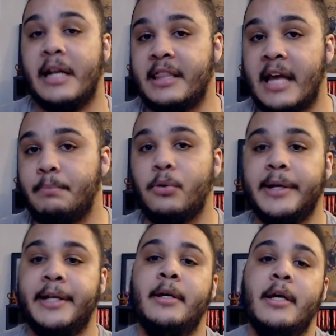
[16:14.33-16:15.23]
At that
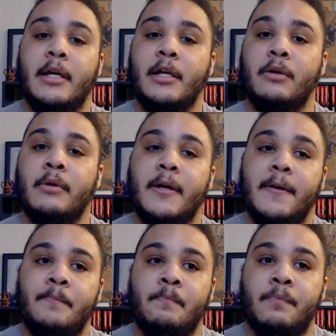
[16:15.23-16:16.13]
point,
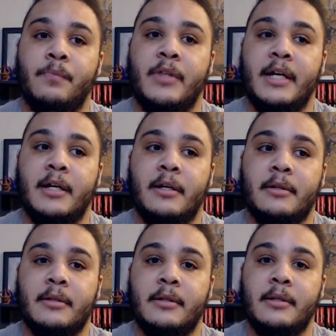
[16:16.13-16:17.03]

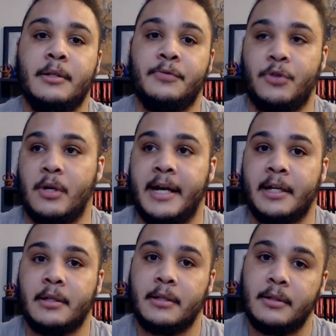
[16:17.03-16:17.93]
you've
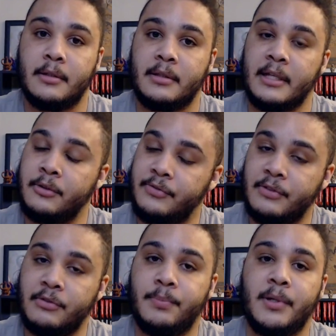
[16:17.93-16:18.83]
tried, they don't fit
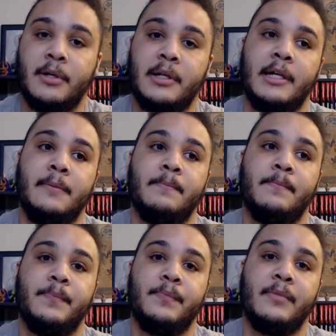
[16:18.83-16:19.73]
with the party,
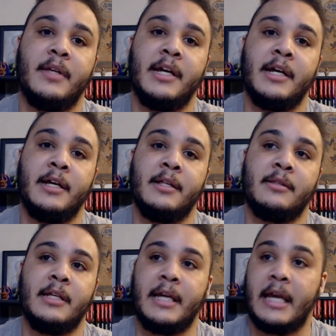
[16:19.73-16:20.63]
and
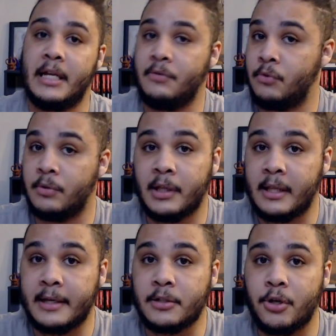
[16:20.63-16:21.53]
they can't even really
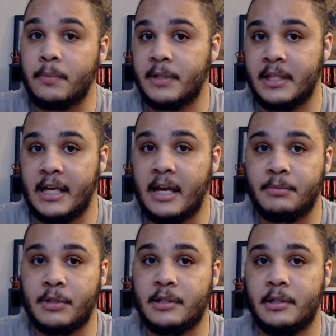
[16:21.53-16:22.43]
like show up to the
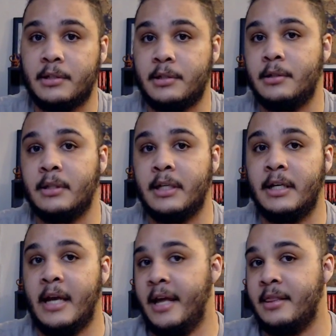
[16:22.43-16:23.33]
games
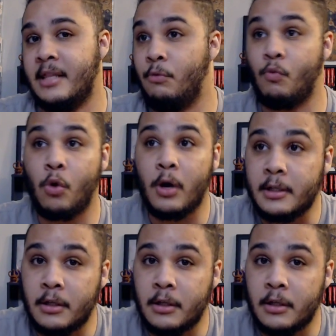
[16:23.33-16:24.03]
consistently, and they want,